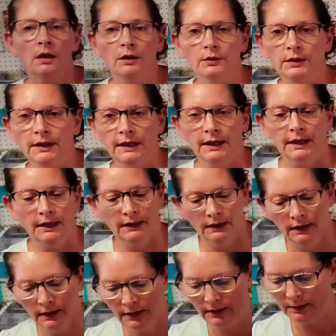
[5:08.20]
Okay,
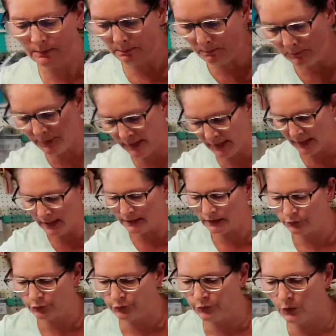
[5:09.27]
I am back
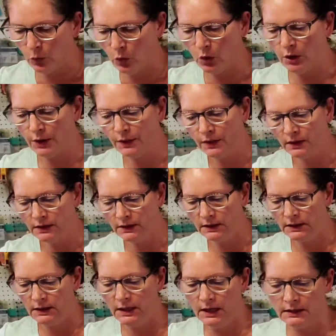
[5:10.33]
for the
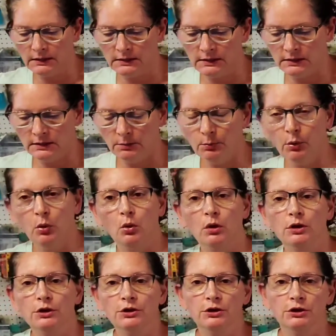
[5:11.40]
next
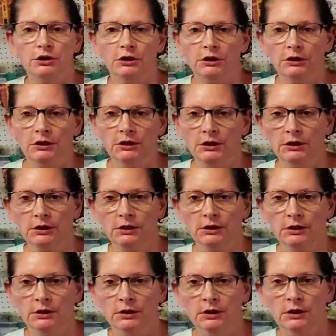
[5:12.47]

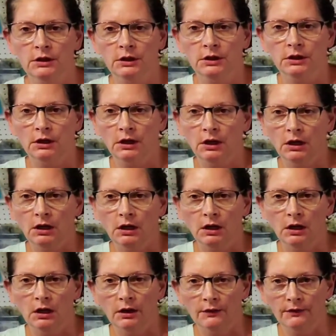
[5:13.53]
portion
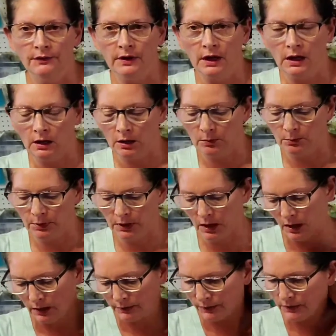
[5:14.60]
of our
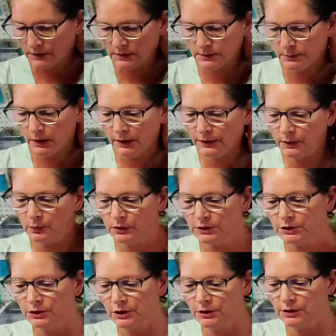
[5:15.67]
block this month,
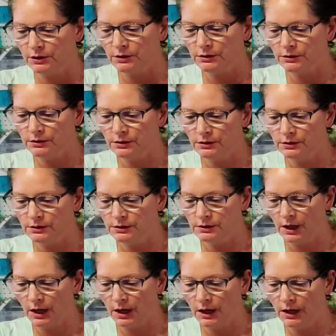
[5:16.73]
which is the
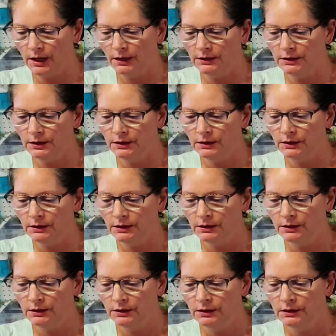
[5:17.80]
side,
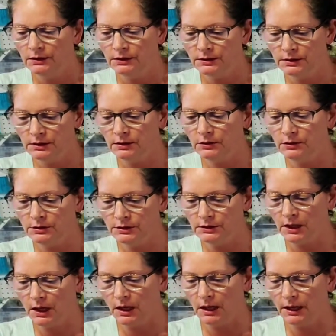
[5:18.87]
center,
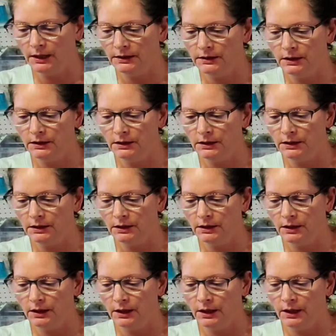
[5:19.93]
side,
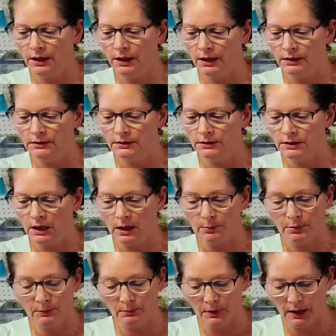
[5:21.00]
and
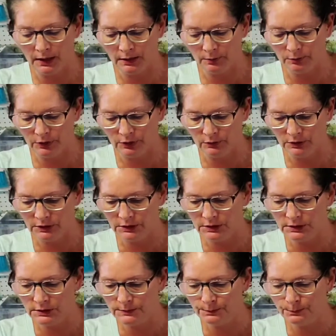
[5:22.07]
top and bottom
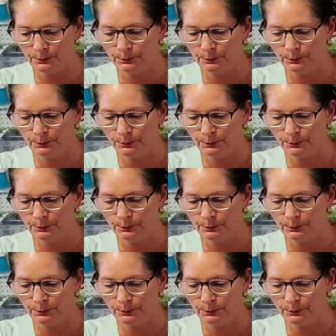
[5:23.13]
units.